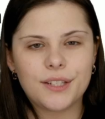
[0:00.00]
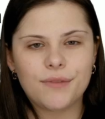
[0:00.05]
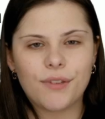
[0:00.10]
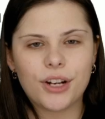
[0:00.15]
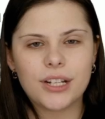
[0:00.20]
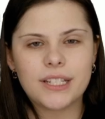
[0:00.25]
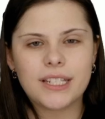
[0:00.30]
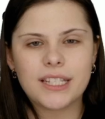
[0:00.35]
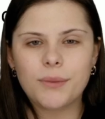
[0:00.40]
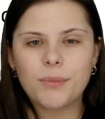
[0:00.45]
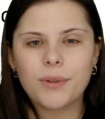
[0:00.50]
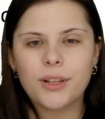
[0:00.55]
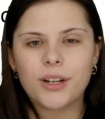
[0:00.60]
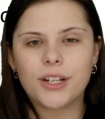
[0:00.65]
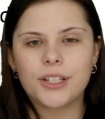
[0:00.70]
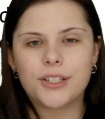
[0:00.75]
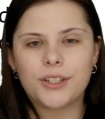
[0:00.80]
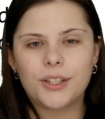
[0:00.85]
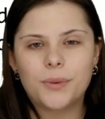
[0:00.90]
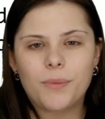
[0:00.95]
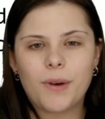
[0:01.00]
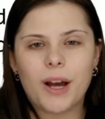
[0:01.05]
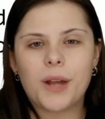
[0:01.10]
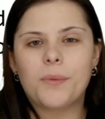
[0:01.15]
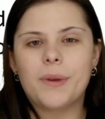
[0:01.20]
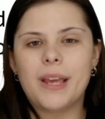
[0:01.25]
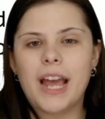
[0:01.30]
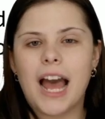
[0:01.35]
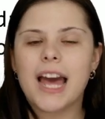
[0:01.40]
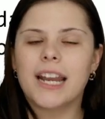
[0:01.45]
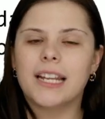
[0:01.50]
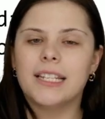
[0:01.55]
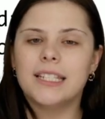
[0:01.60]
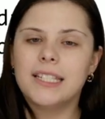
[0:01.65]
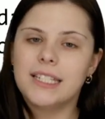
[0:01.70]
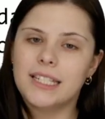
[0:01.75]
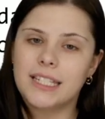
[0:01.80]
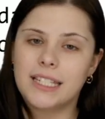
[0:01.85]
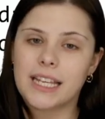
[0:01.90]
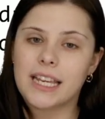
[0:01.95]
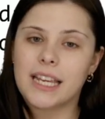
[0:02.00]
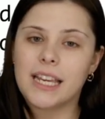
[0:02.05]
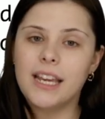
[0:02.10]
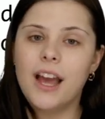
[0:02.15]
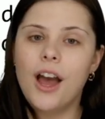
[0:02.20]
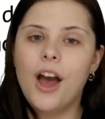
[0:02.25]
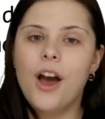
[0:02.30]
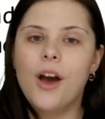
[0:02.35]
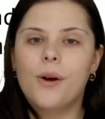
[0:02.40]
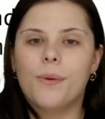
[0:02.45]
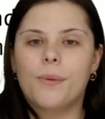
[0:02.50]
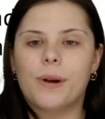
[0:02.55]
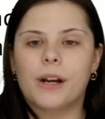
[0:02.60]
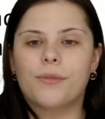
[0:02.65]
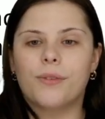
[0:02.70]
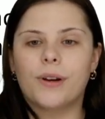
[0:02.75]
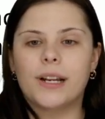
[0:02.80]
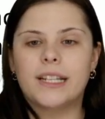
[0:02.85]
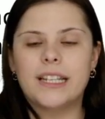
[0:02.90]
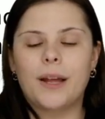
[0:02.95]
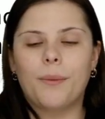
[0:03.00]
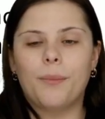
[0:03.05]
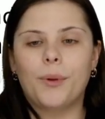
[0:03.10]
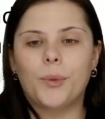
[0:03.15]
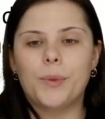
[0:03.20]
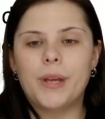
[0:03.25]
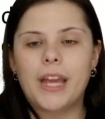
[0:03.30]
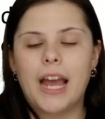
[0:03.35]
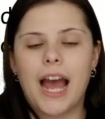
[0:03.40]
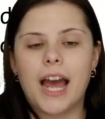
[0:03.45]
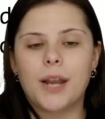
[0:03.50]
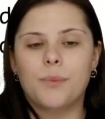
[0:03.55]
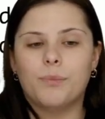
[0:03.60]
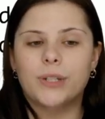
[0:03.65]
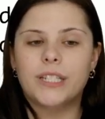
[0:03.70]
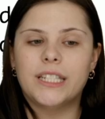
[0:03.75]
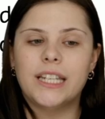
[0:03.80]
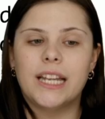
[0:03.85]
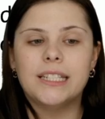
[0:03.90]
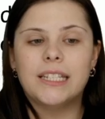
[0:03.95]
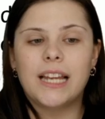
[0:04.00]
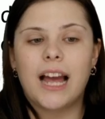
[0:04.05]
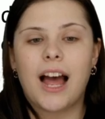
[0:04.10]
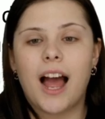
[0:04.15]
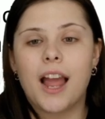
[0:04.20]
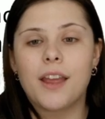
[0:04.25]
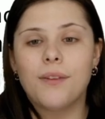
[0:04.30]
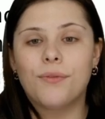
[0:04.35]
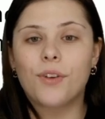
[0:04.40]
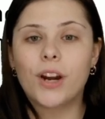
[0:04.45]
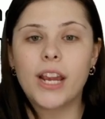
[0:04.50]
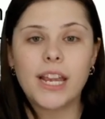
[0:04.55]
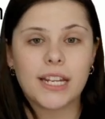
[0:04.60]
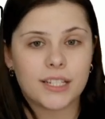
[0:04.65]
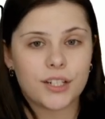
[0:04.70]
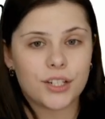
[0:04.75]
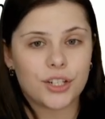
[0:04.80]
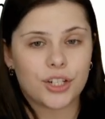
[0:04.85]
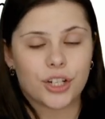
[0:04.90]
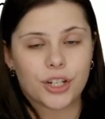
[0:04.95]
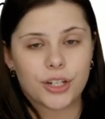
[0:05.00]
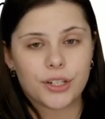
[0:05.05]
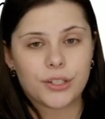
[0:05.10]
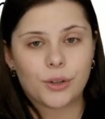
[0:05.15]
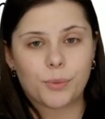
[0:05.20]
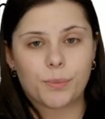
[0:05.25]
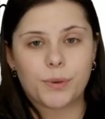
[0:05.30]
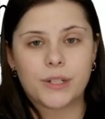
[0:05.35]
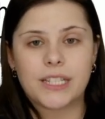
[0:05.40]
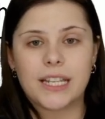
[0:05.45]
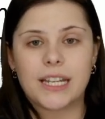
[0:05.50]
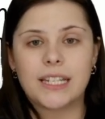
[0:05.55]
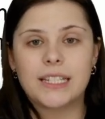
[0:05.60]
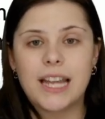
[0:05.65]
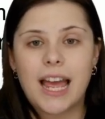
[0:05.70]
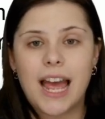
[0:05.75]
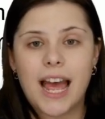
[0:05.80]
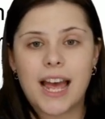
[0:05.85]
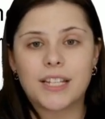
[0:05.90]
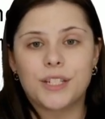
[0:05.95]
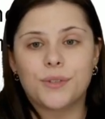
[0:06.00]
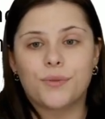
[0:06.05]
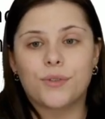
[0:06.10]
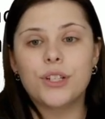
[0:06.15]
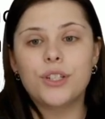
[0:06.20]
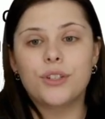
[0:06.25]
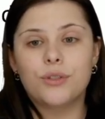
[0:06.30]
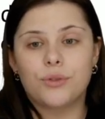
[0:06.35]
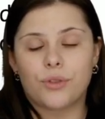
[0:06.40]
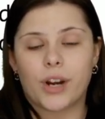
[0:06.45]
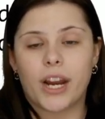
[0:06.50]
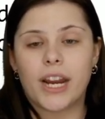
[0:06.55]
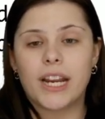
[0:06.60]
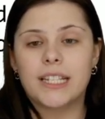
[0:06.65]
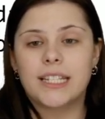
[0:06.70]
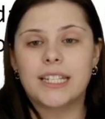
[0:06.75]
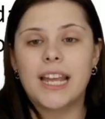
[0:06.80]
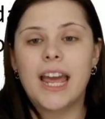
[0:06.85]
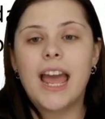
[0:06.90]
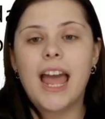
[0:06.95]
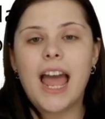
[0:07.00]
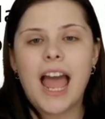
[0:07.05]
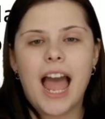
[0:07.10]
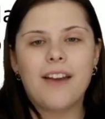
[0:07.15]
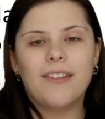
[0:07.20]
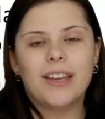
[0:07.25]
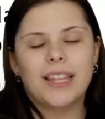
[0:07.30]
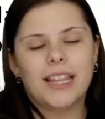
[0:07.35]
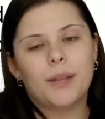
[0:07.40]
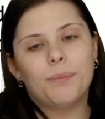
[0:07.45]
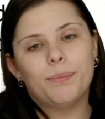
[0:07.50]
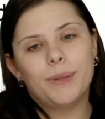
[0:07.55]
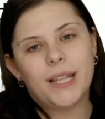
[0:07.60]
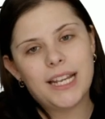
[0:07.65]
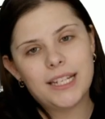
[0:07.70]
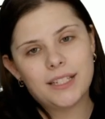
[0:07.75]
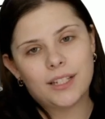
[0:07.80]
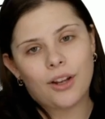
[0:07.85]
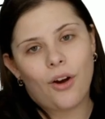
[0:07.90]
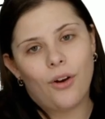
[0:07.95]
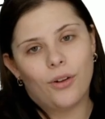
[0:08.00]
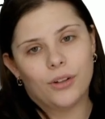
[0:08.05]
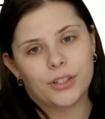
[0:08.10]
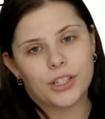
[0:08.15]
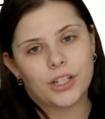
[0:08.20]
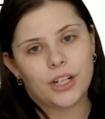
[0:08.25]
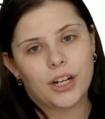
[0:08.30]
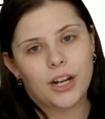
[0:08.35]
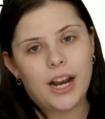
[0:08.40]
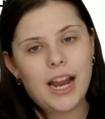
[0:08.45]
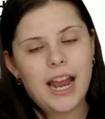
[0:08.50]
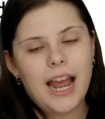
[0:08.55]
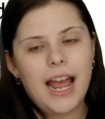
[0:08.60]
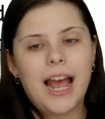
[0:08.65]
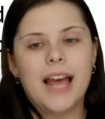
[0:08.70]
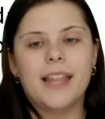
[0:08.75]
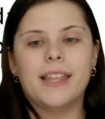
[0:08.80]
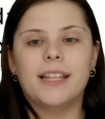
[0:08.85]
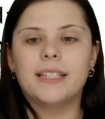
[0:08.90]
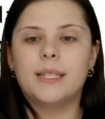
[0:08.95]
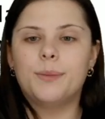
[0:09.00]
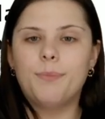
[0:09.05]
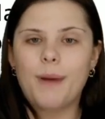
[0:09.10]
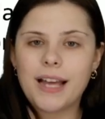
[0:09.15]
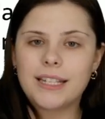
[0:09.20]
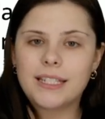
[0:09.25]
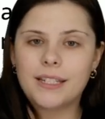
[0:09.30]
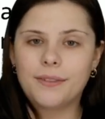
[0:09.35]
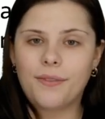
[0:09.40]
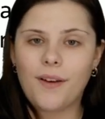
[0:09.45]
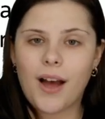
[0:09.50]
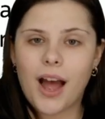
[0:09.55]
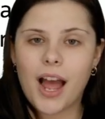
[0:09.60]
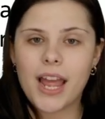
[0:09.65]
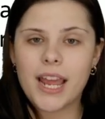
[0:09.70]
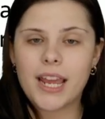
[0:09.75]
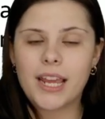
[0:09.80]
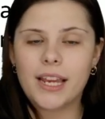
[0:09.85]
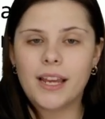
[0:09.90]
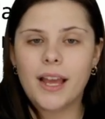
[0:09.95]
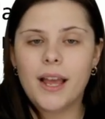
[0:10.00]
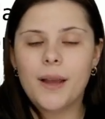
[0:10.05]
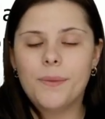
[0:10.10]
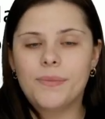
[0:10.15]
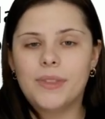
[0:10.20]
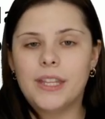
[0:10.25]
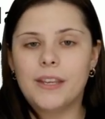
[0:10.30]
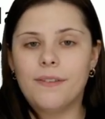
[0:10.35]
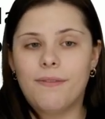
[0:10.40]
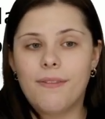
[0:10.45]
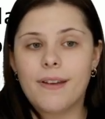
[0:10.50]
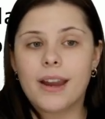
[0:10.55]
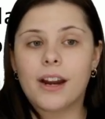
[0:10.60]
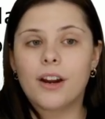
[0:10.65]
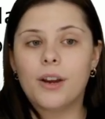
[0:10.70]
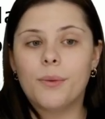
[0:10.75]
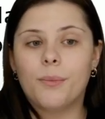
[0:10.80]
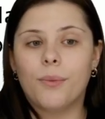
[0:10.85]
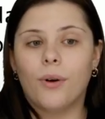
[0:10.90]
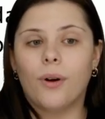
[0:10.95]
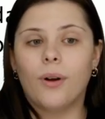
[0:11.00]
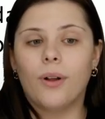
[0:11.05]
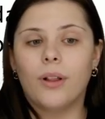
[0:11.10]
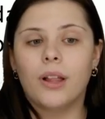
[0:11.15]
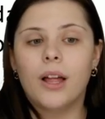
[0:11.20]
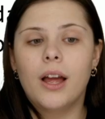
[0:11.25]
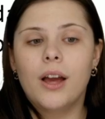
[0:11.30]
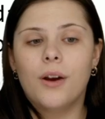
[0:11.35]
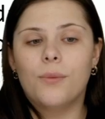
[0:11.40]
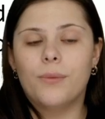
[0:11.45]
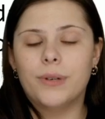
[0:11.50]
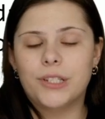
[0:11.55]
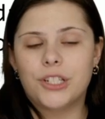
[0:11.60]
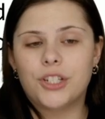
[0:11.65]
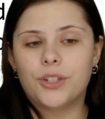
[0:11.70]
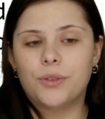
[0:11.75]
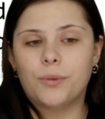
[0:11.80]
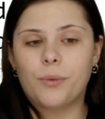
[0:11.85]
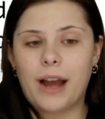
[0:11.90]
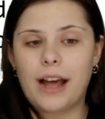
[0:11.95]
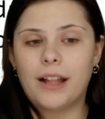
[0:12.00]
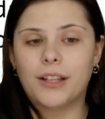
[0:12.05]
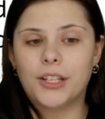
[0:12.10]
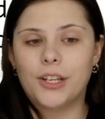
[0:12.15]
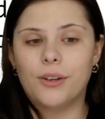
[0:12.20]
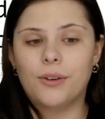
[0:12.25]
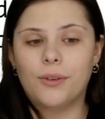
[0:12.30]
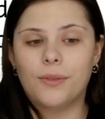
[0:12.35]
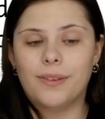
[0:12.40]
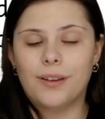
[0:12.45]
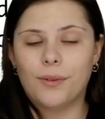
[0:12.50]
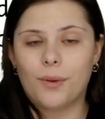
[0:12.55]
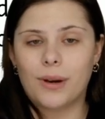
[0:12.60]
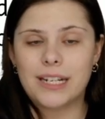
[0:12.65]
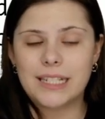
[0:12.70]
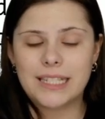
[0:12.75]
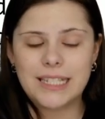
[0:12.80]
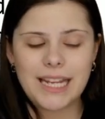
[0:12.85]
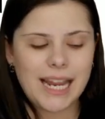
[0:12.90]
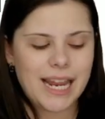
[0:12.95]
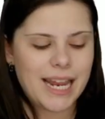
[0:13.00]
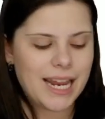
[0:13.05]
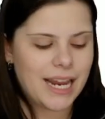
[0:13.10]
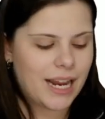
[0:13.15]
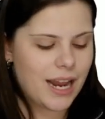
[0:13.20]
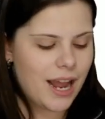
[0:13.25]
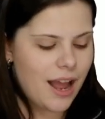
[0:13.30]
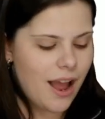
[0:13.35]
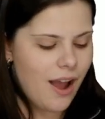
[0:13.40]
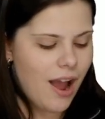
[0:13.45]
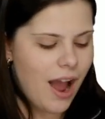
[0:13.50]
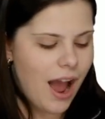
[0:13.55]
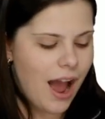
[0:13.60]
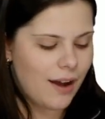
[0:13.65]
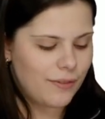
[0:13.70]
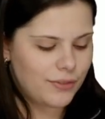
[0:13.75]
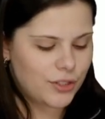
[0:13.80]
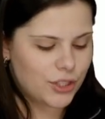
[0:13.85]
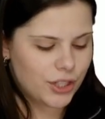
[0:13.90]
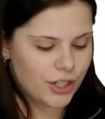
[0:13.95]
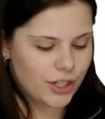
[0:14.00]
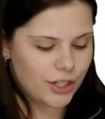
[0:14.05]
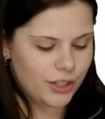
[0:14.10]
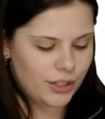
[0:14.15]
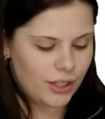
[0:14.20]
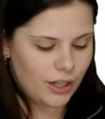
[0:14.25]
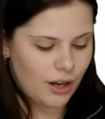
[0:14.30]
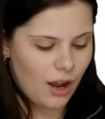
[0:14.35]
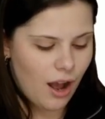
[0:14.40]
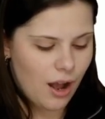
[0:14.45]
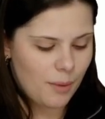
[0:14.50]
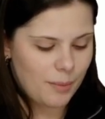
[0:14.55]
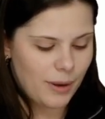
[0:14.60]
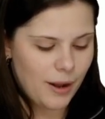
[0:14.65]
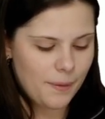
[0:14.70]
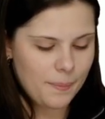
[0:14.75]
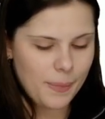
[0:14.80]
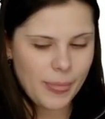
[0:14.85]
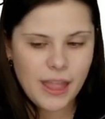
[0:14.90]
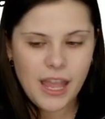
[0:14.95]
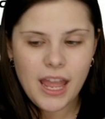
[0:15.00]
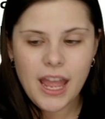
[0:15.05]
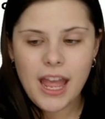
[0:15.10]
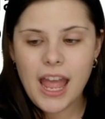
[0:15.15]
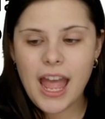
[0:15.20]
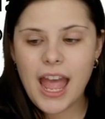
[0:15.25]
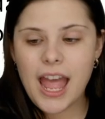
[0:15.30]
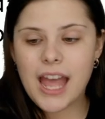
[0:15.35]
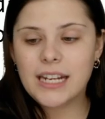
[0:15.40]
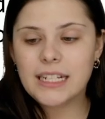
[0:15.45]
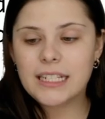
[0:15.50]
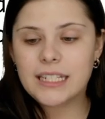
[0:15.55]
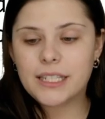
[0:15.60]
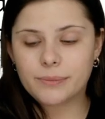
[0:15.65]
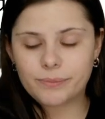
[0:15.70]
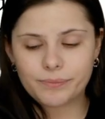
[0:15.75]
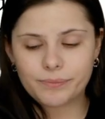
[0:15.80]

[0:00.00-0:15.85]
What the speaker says: very similar to the one we had in C, where, for example, we had %i for integers or %s for strings, having that placeholder and then specifying the variable which value we want to take after the comma. And